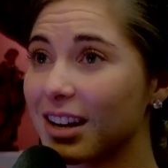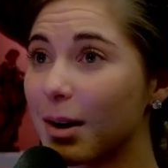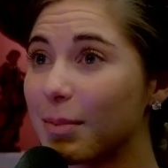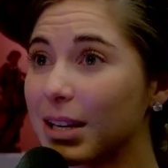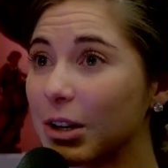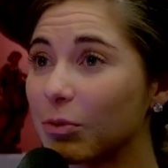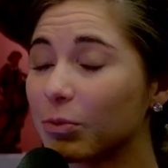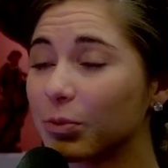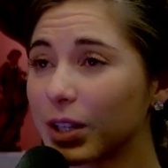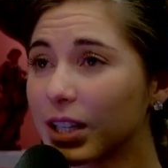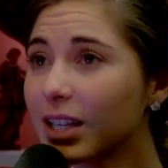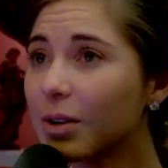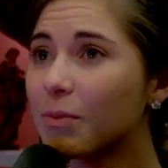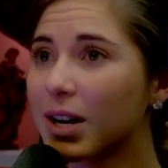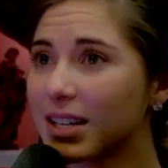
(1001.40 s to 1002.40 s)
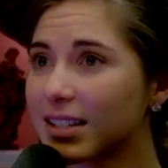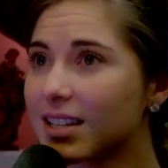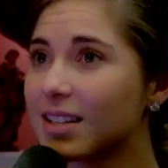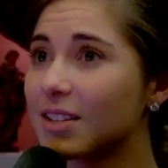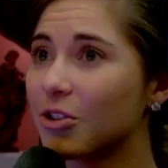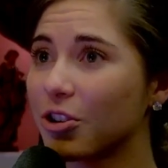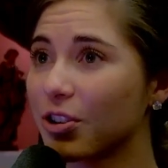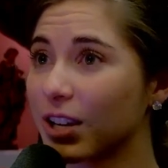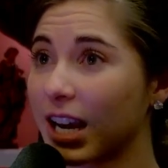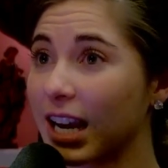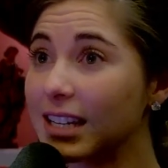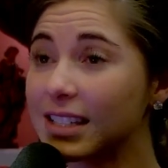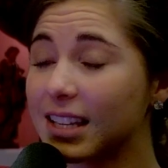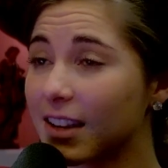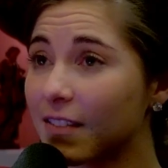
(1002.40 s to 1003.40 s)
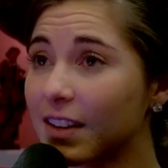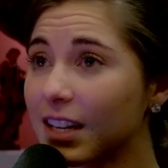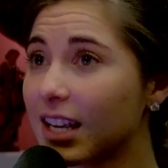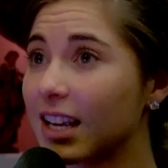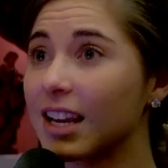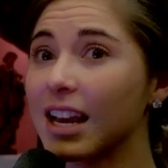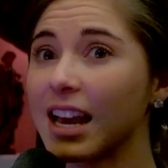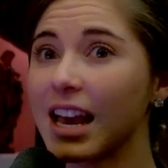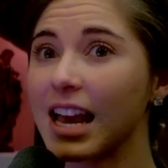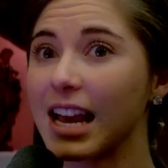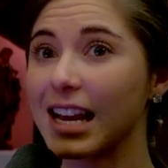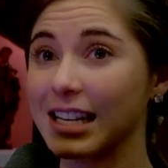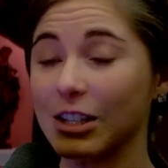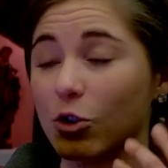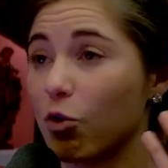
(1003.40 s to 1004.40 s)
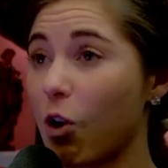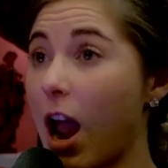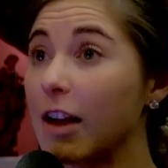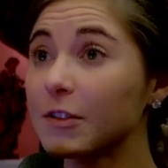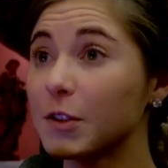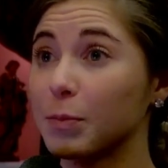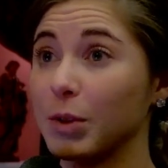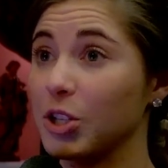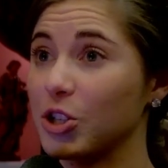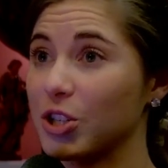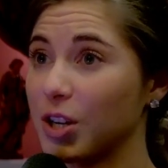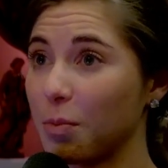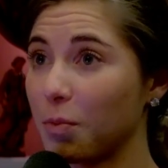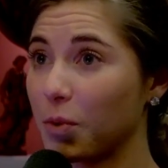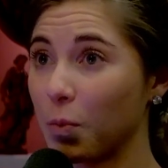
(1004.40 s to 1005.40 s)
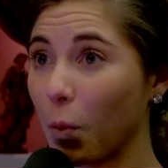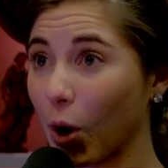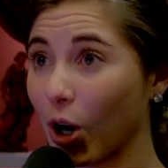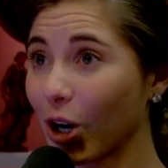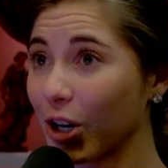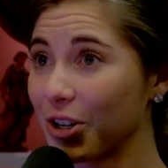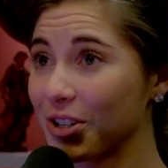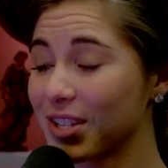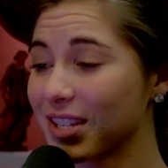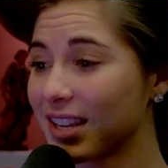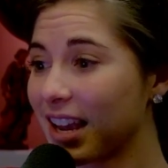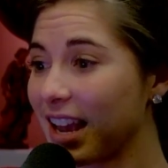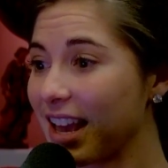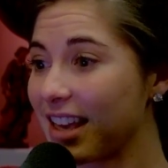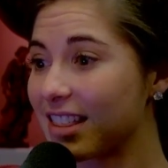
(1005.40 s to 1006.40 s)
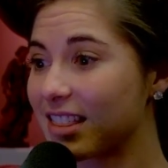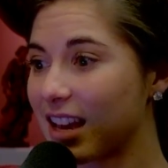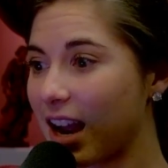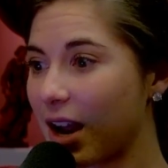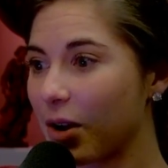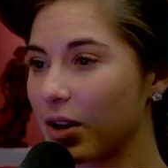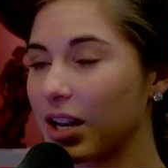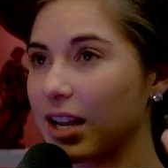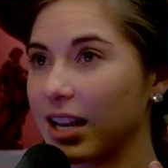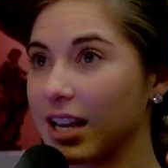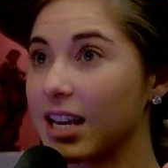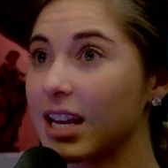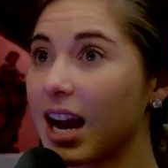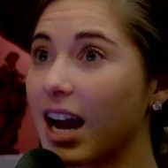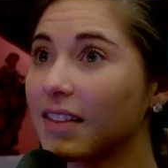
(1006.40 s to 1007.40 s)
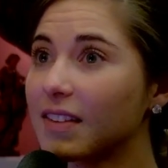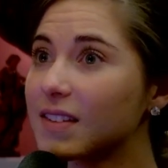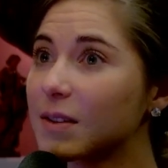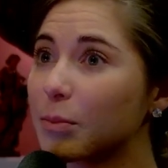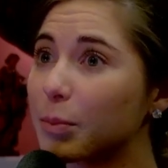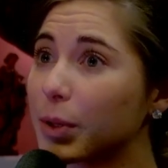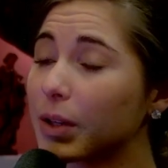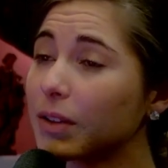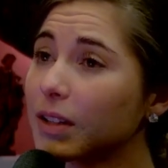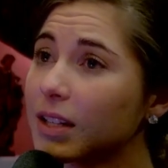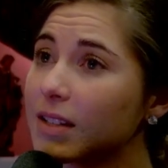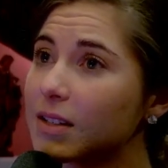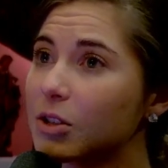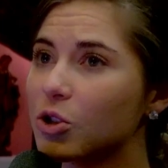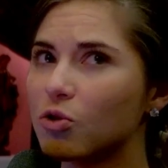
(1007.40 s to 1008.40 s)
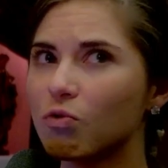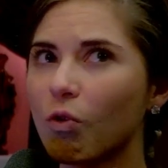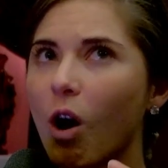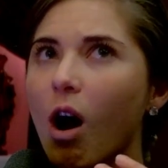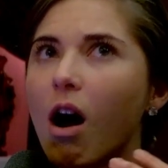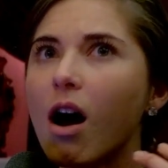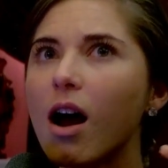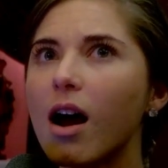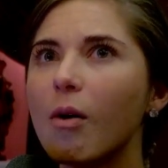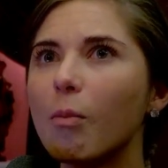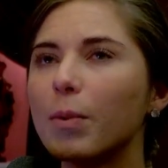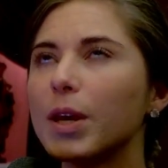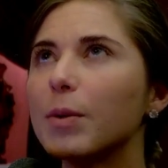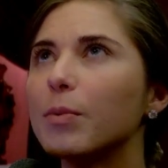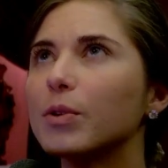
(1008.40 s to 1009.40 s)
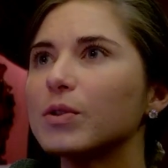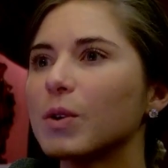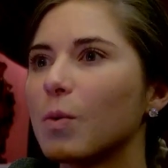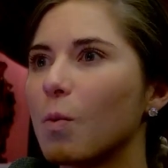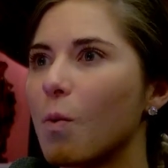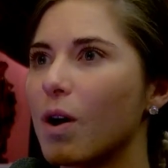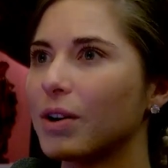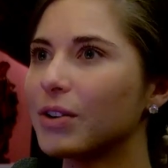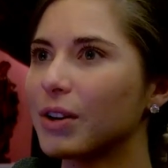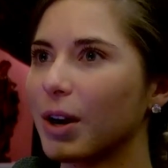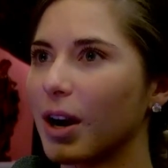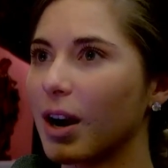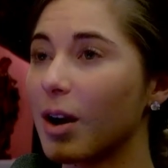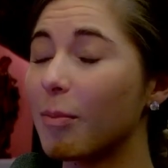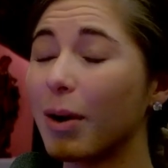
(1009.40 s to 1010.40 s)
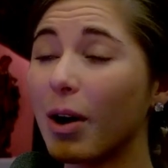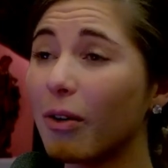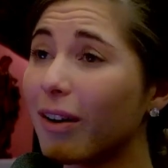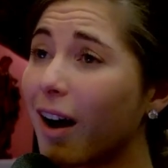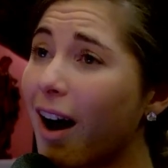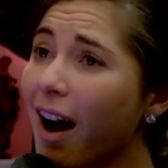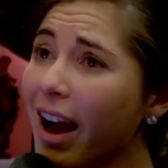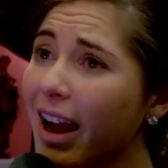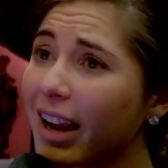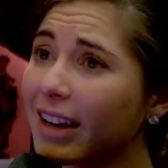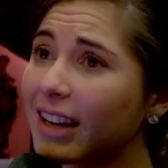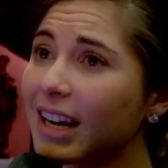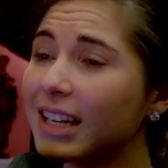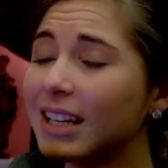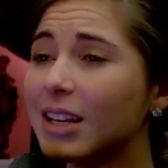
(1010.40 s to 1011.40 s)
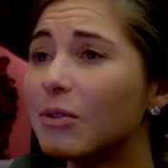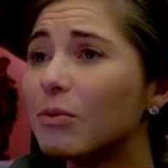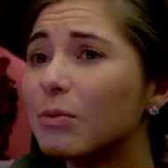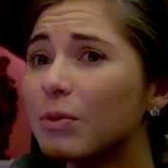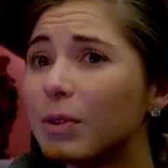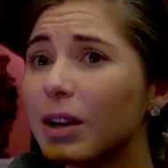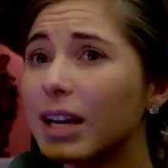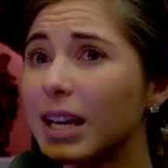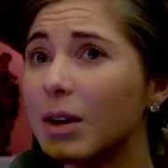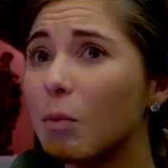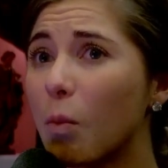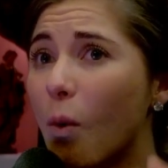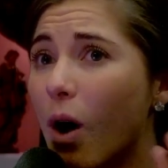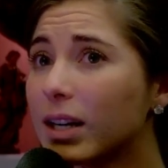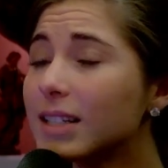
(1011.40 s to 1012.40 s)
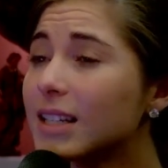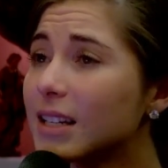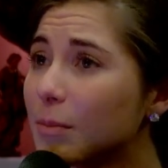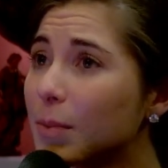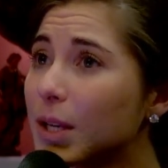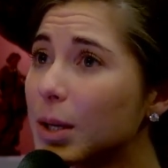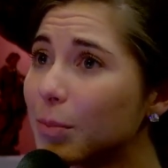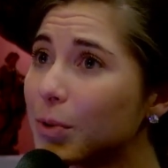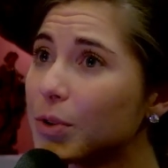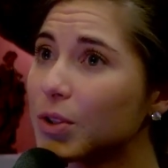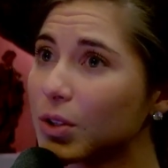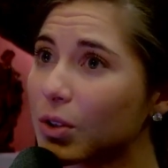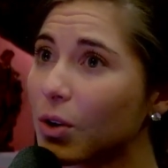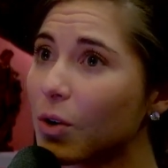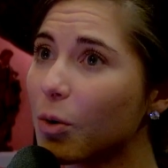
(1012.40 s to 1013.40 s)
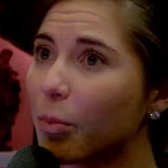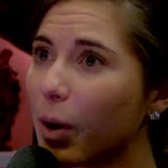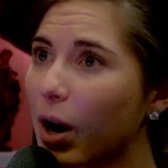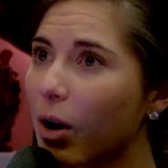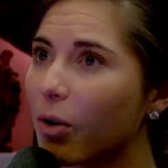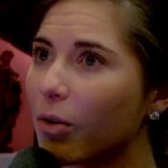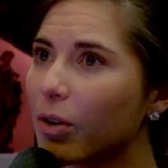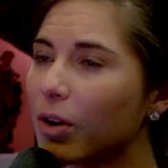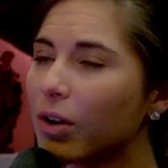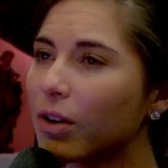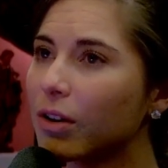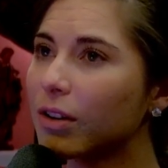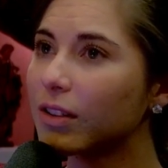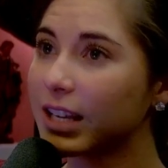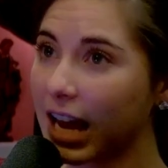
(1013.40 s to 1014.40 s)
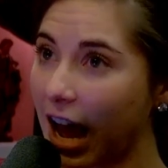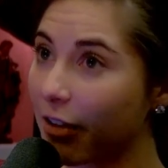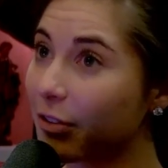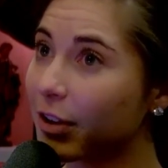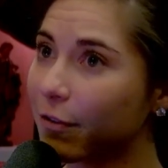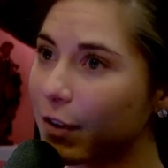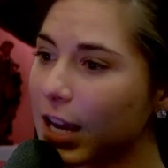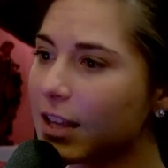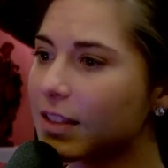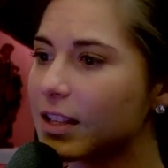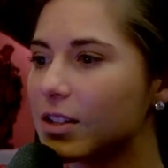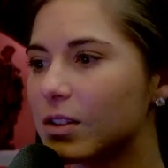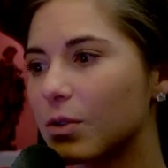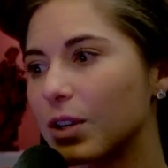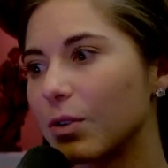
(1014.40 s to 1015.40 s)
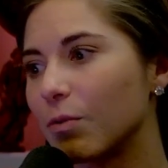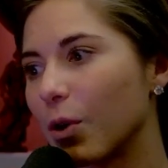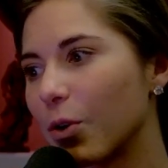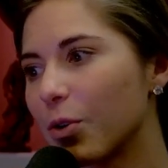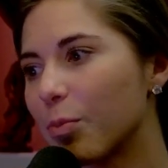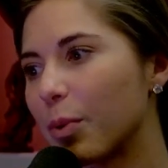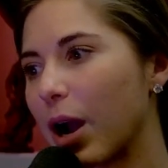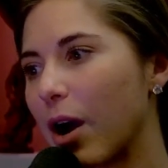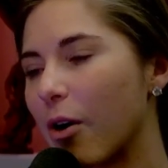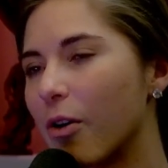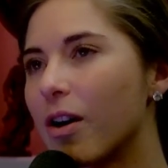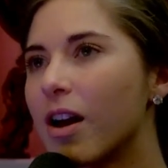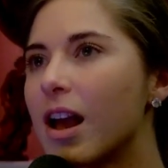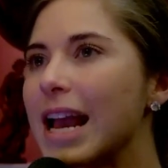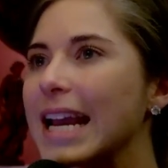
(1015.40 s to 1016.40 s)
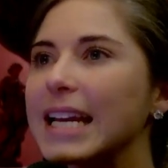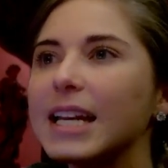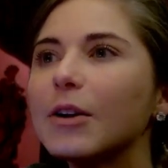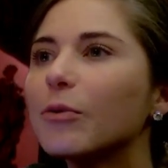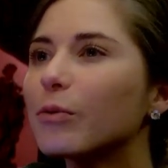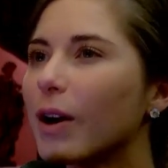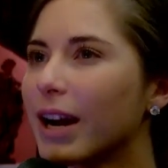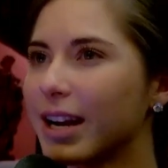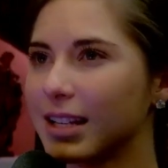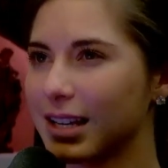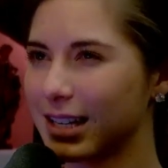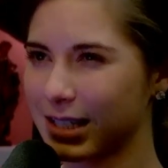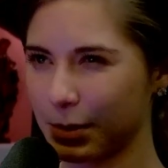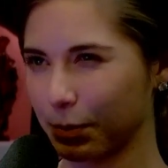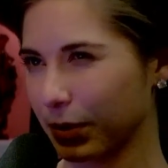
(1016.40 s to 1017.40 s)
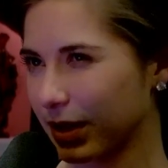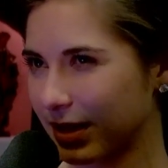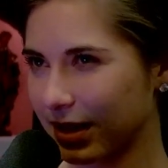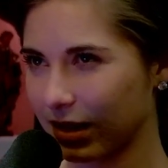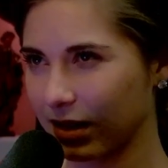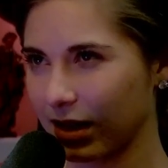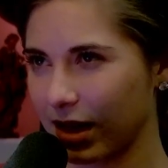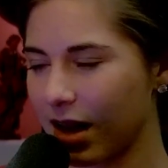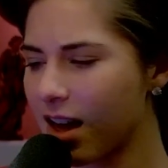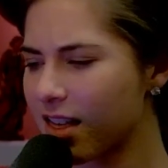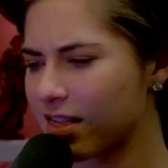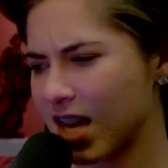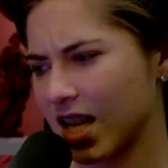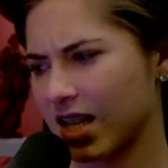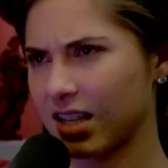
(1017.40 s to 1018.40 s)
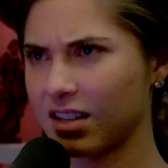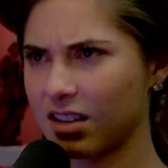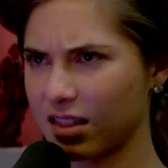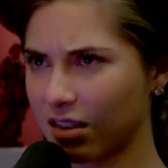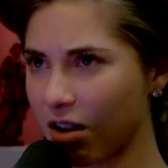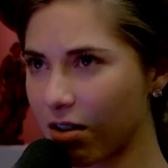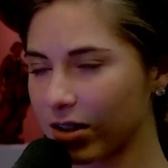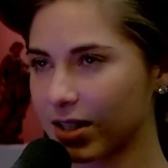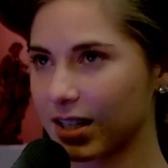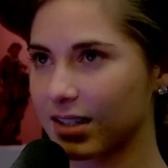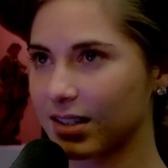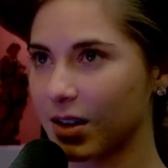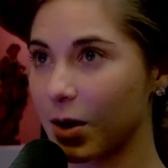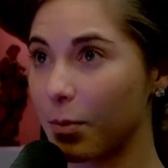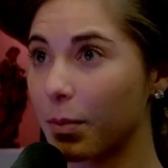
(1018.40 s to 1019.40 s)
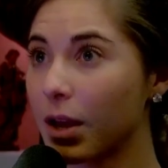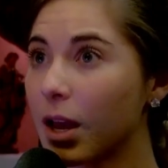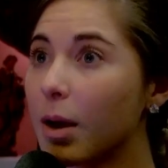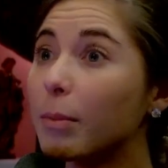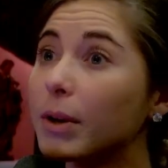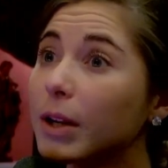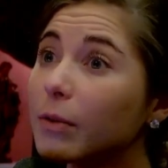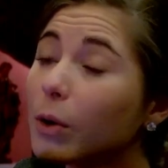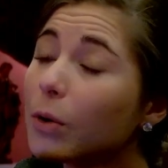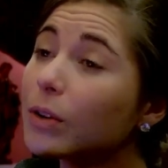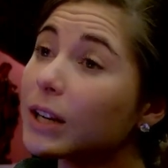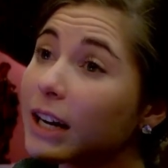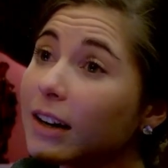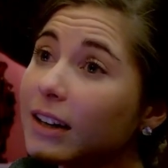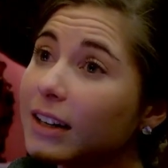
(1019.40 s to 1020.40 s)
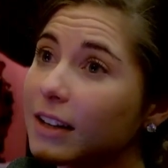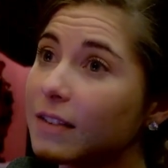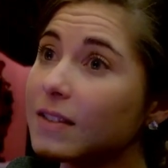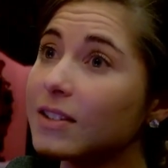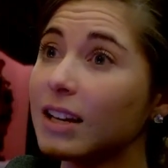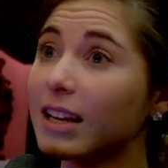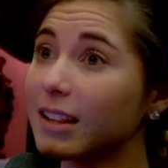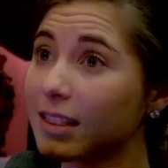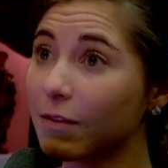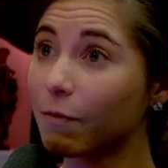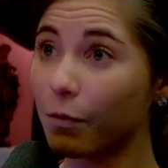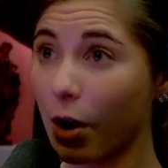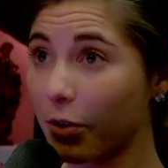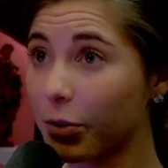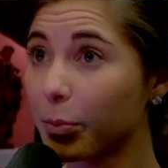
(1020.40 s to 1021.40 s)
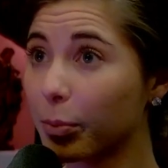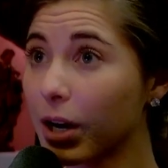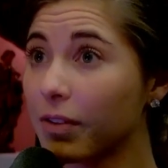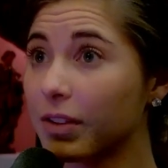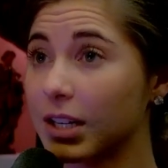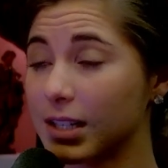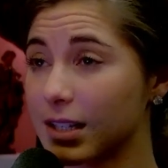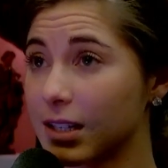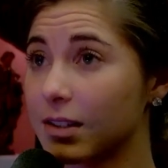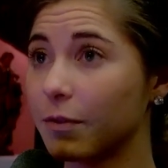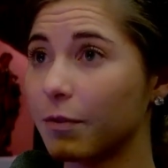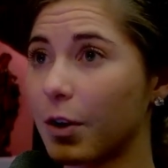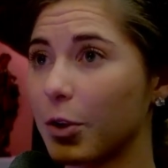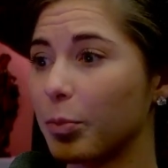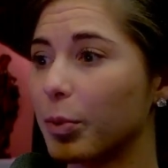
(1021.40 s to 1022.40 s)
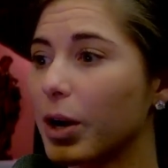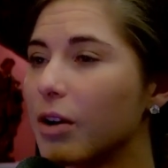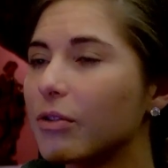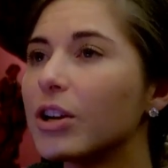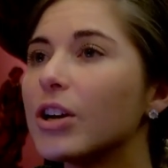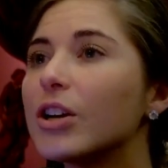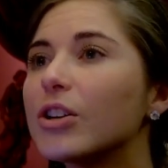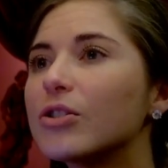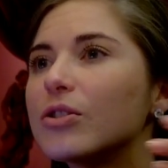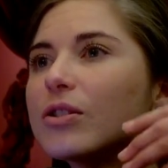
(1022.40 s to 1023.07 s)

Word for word: I yeah, mean, it really was his creativity, his craftsmanship with yeah. words, oh. that he had this ability to draw people to wonder about mm-hmm. God. And mm-hmm. he, re he wanted people to know about the Catholic faith. And so he wrote about, he didn't write explicitly, this is Catholicism, but he wrote narratives like Father Brown, The Innocence of Father Brown, to